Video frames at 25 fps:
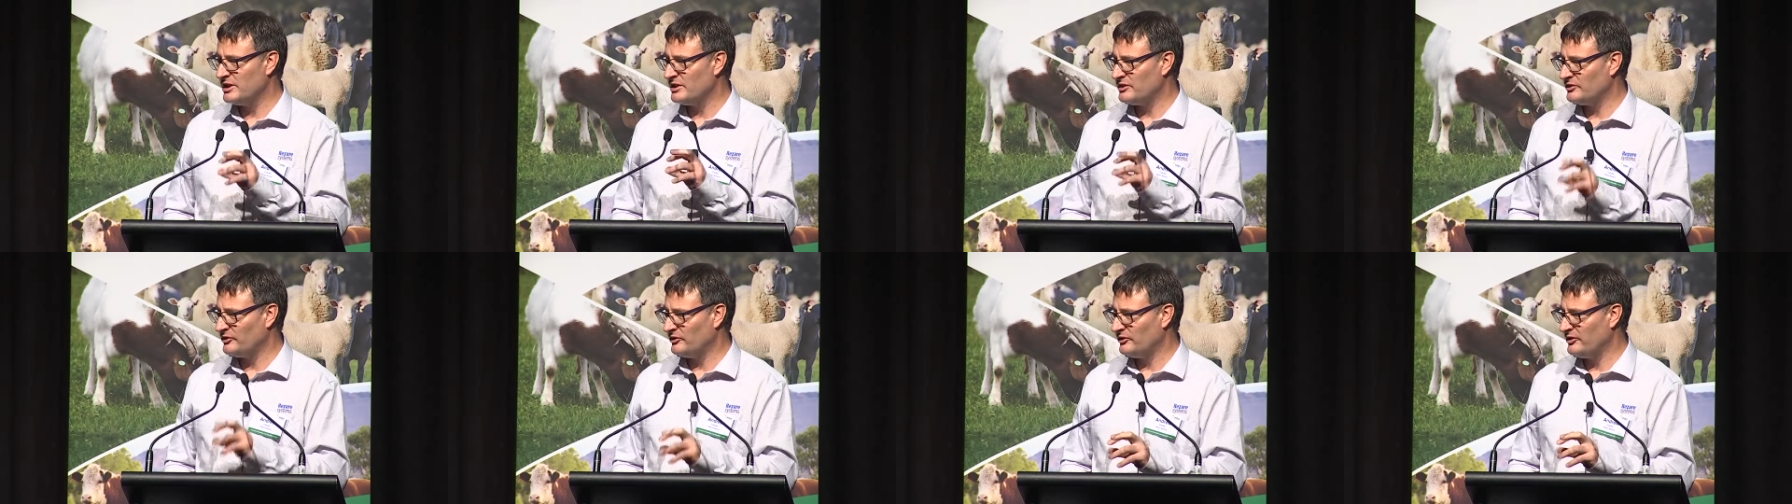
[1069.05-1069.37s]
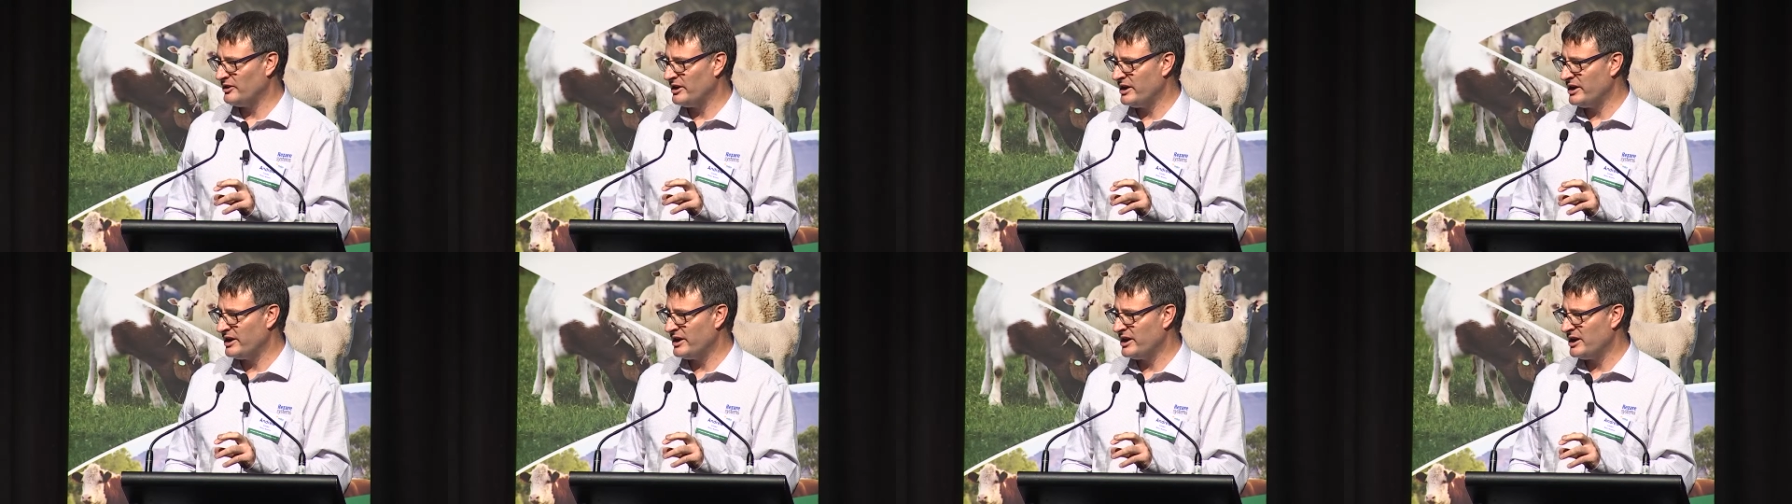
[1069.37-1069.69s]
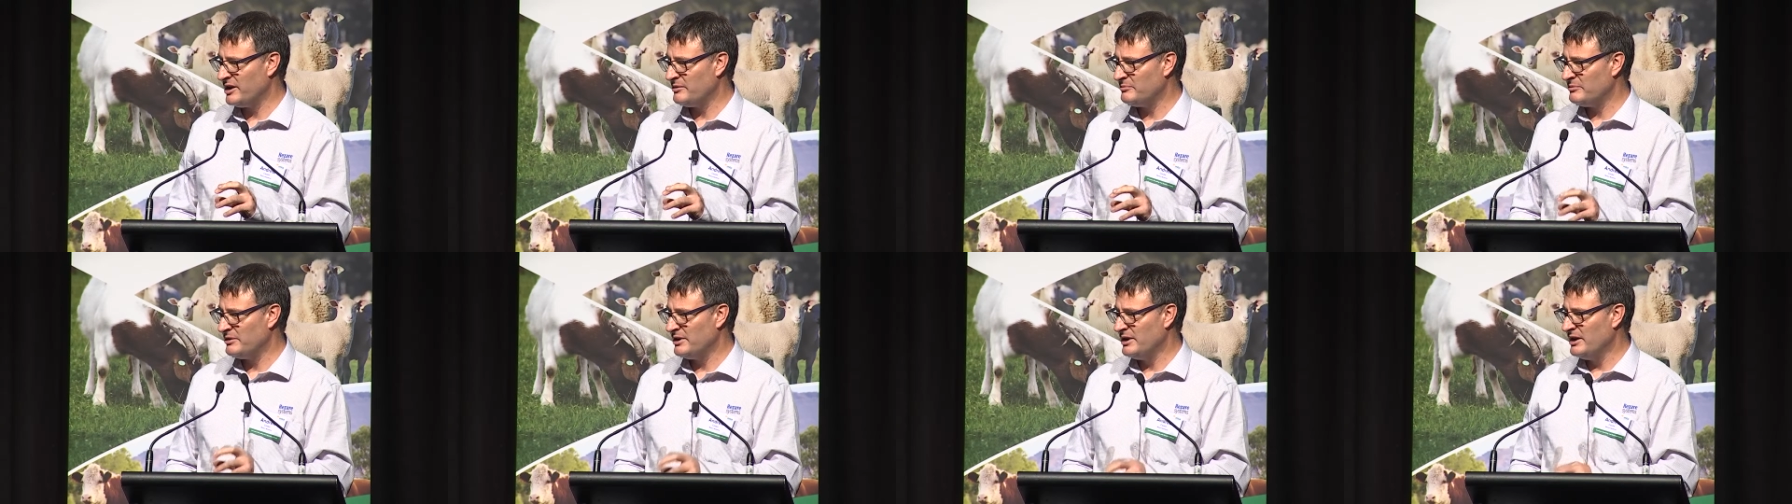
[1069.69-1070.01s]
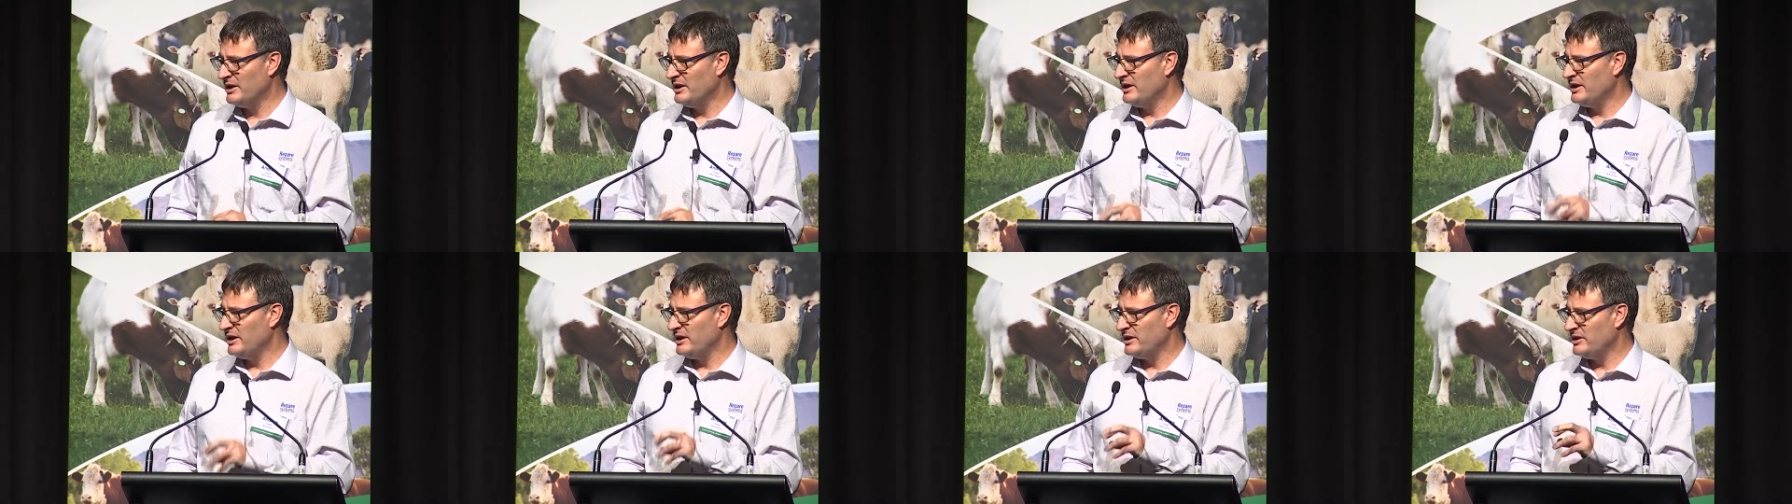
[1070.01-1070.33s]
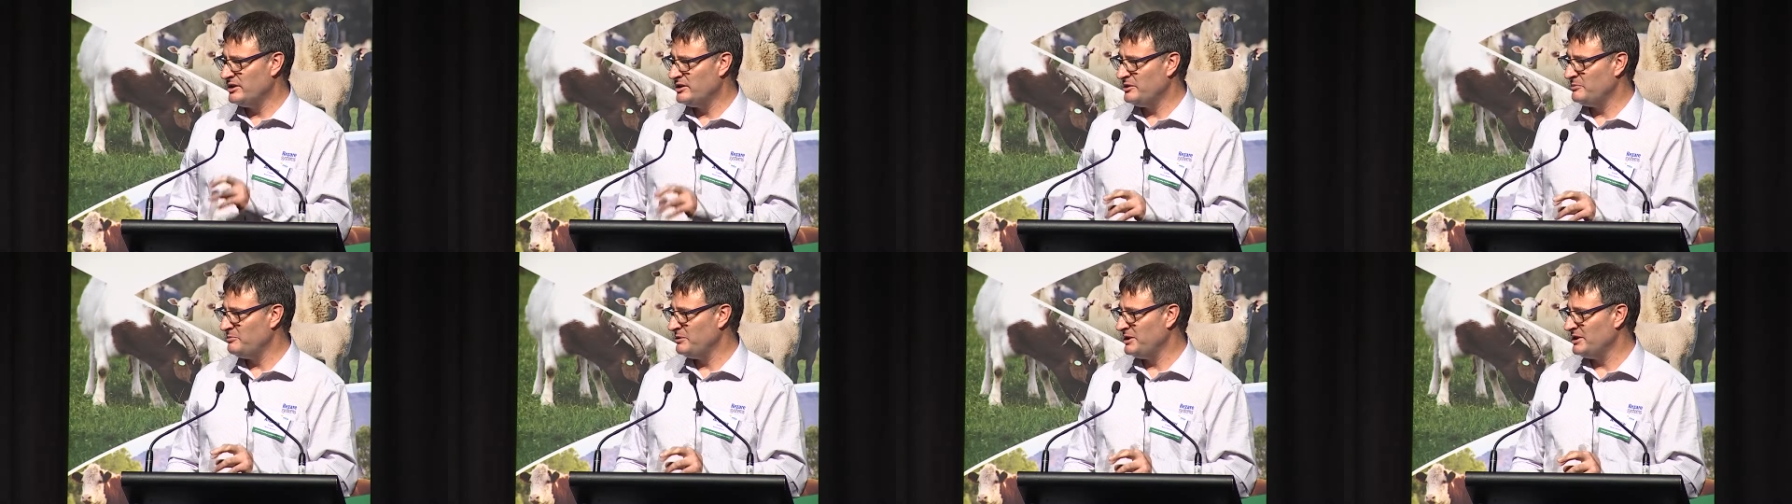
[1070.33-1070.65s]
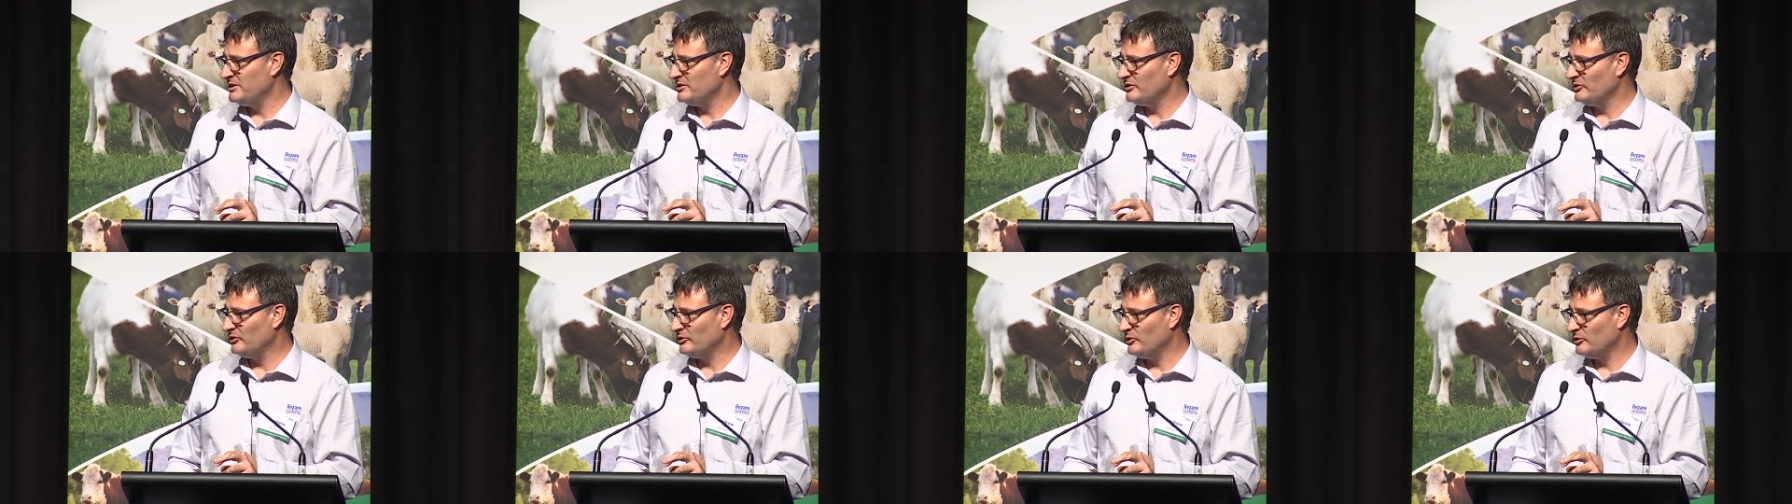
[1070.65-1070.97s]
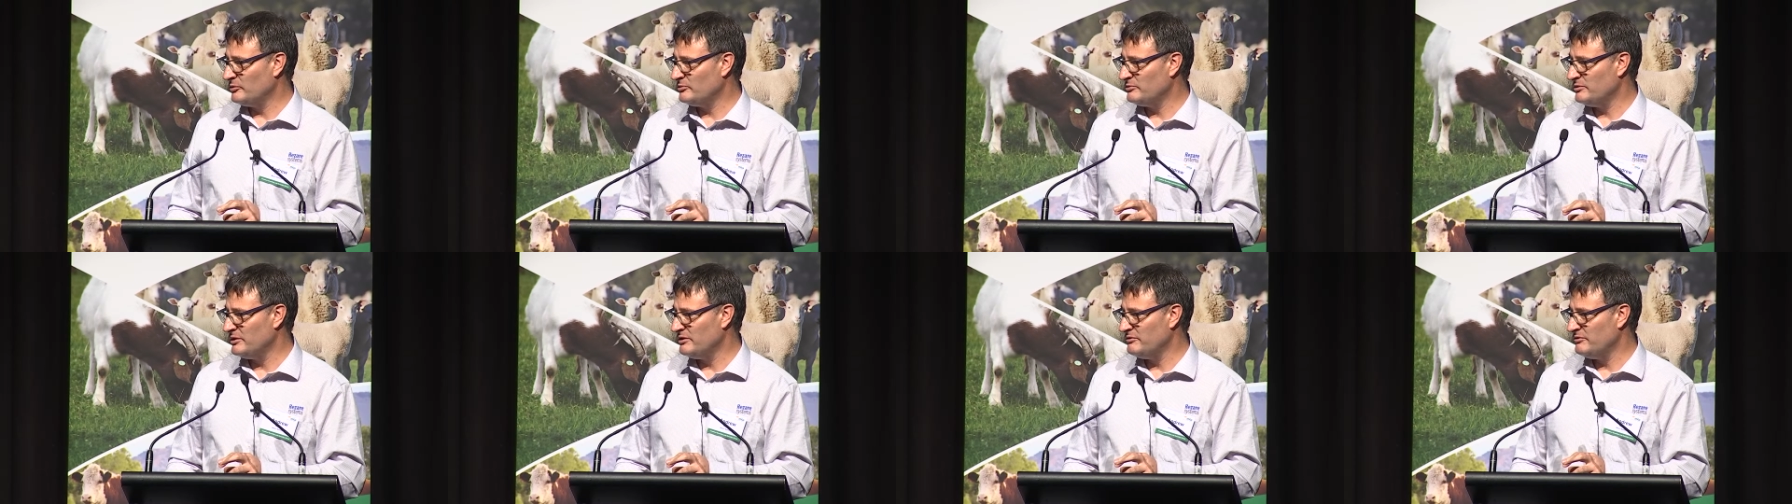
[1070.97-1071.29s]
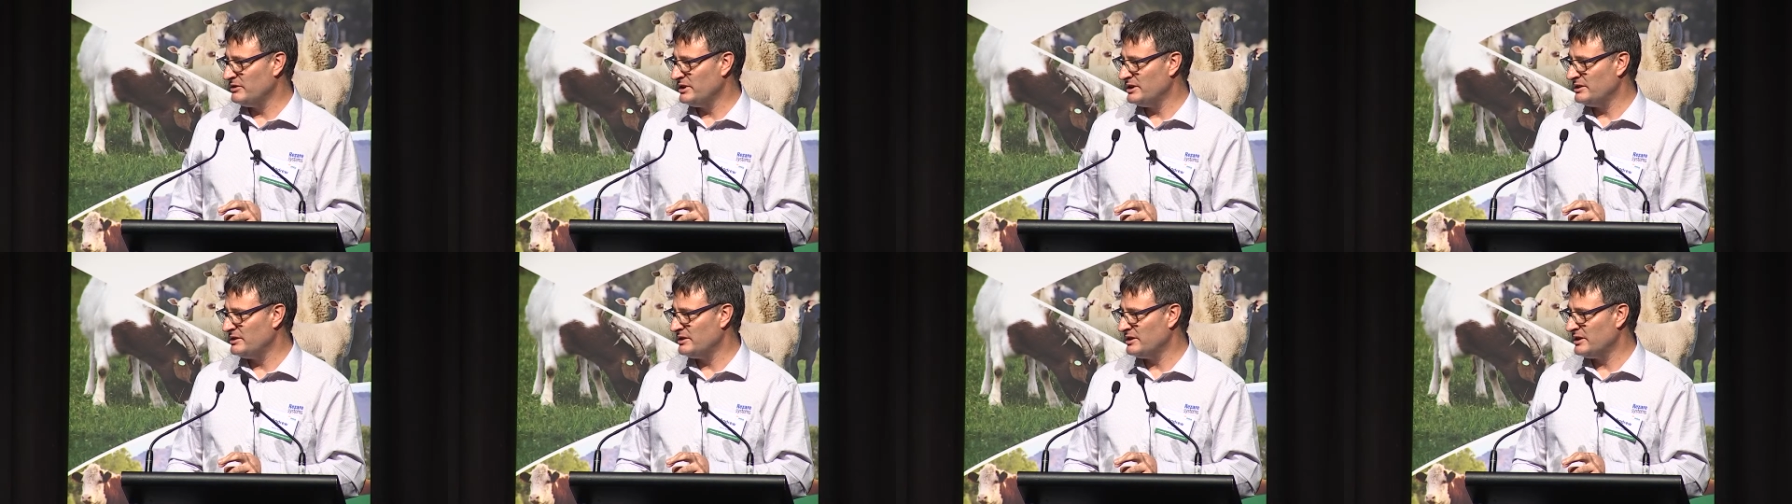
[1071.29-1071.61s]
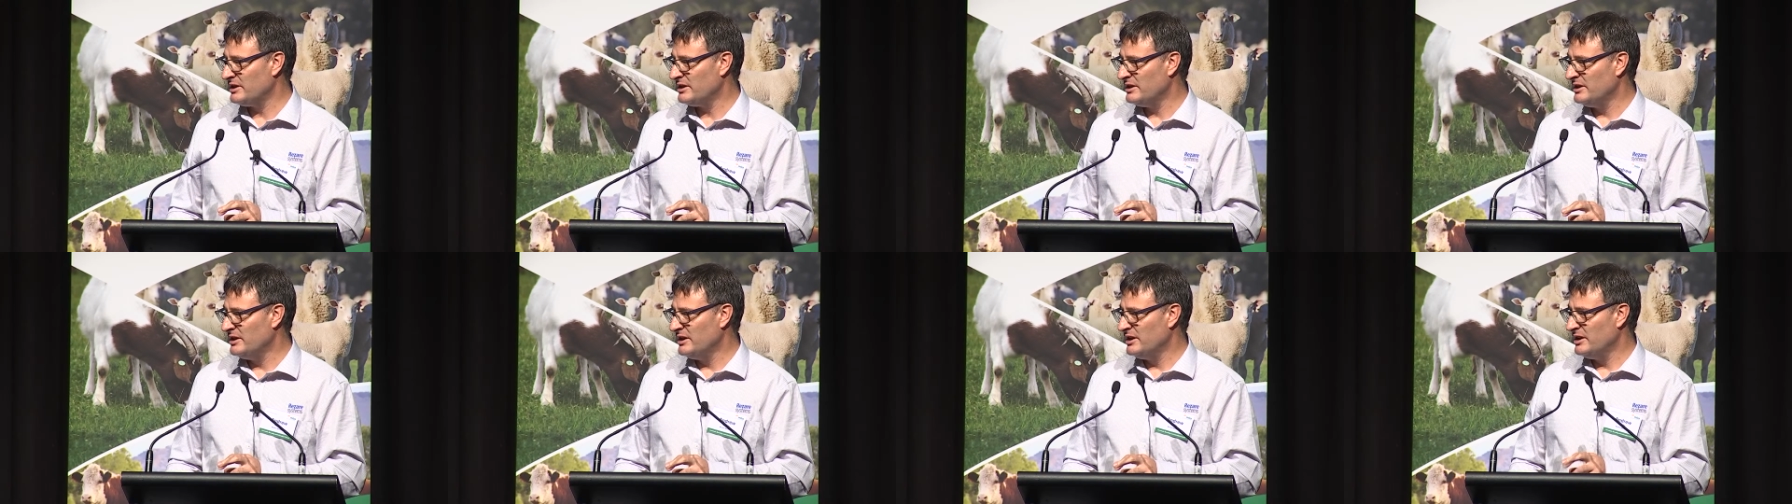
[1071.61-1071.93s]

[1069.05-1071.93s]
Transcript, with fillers: a startup, an independent software vendor,